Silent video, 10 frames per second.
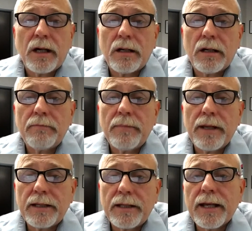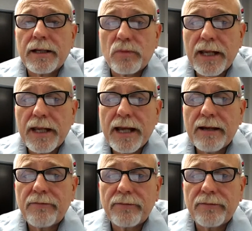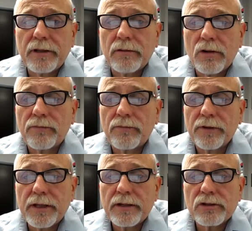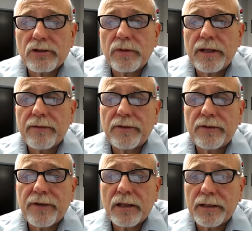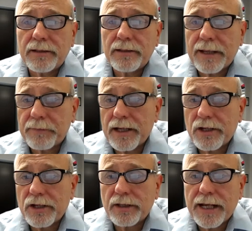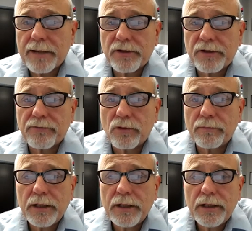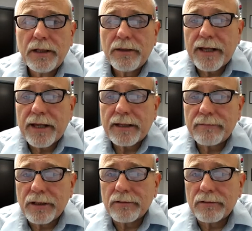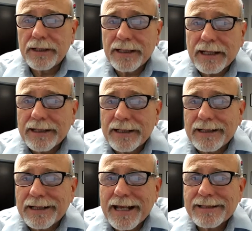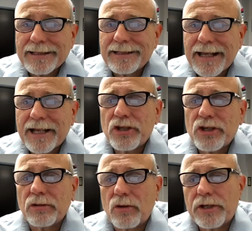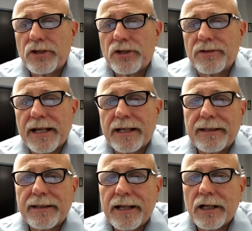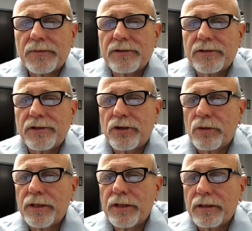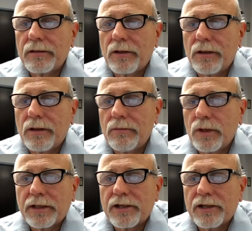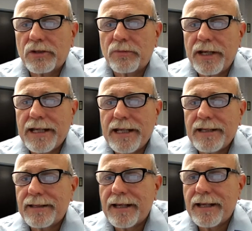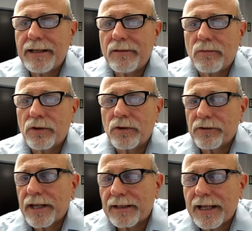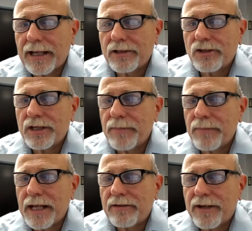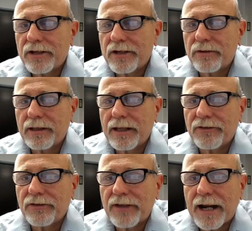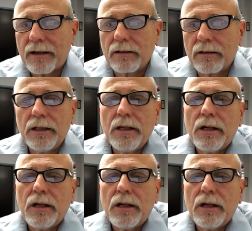And yes, we have, over the years, we have developed an application capture form that, it has intentional questions on it that helps us determine what the customer needs and where their technology and manufacturing levels are.